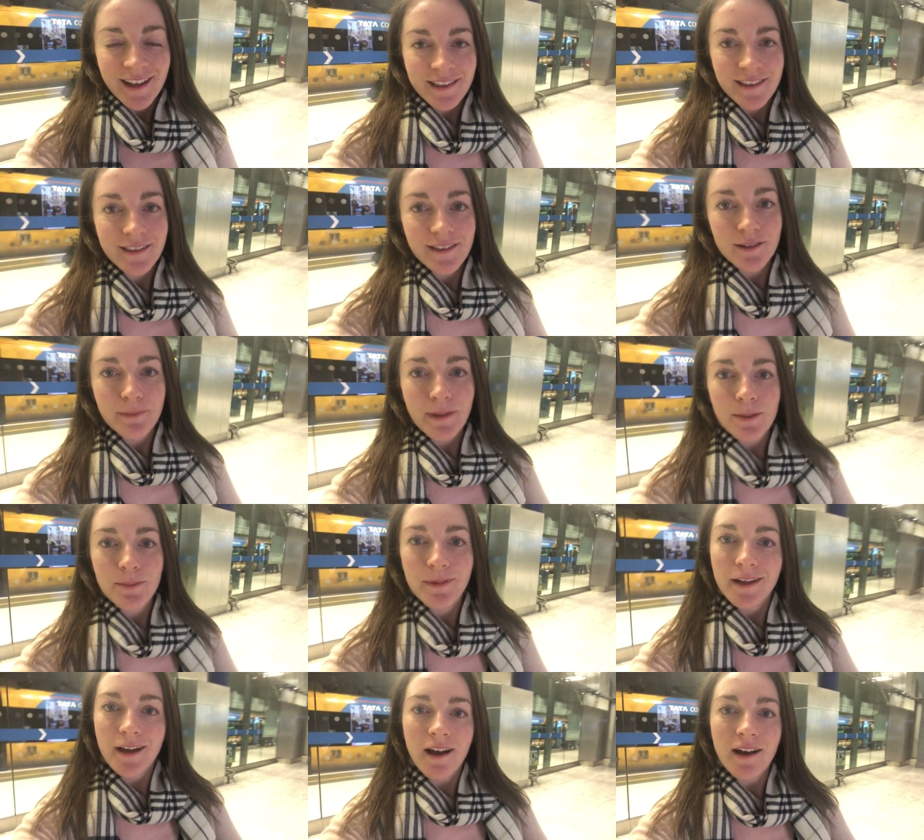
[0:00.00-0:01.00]
that there might
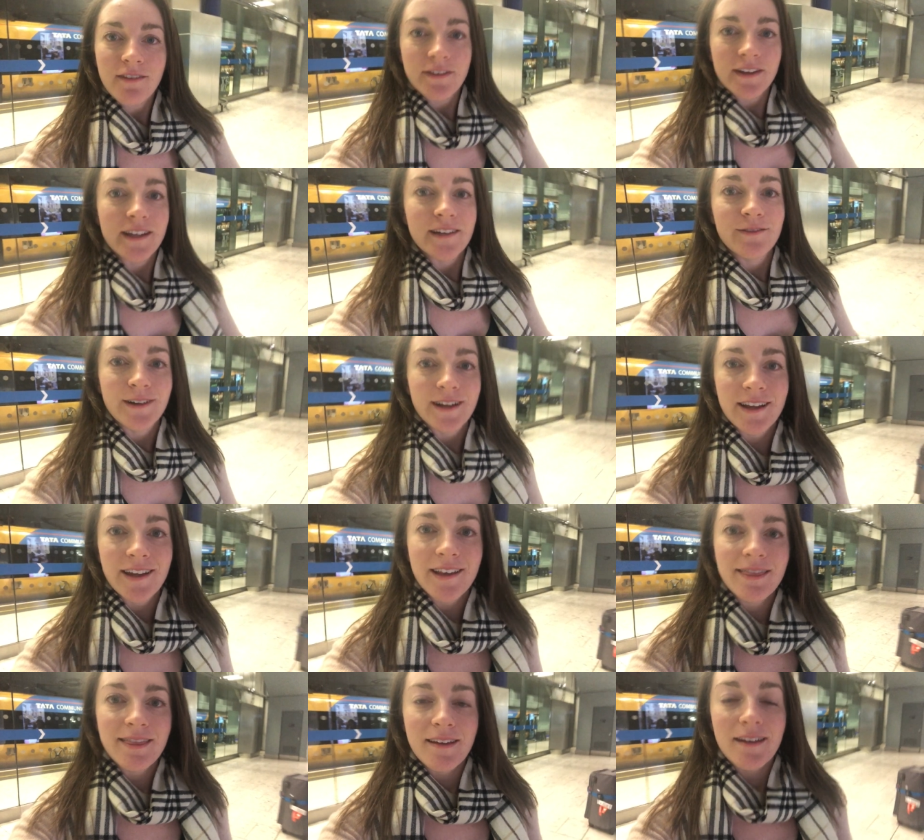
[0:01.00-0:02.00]
be coffee when I
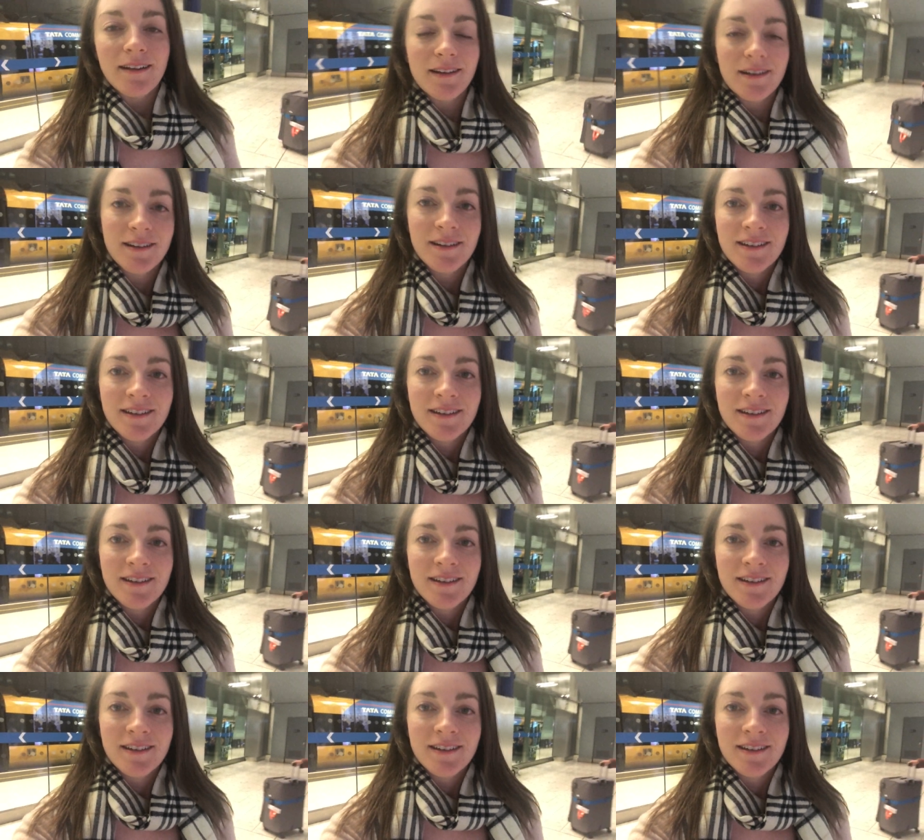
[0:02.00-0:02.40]
get there.